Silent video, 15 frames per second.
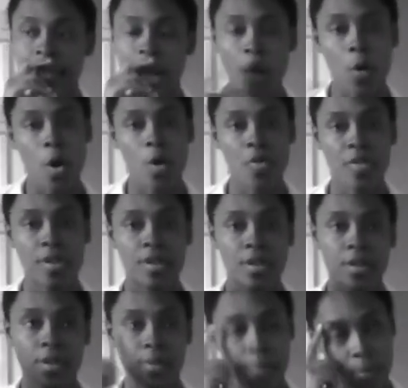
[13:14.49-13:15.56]
around
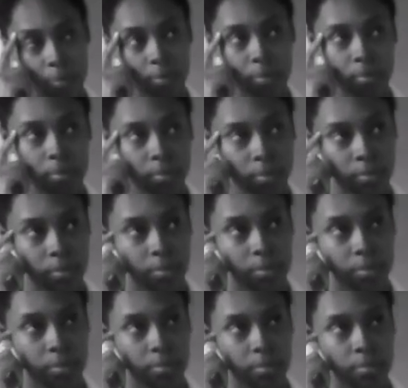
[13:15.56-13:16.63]
the
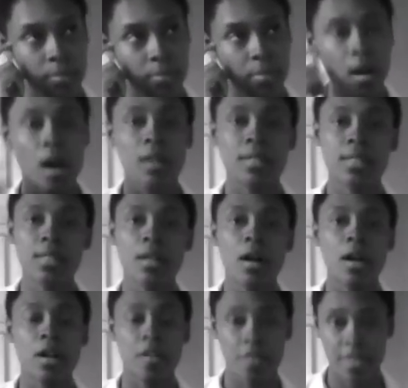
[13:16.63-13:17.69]

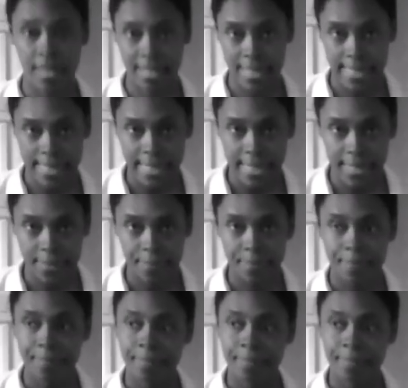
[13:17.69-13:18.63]
onslaught of This Is It.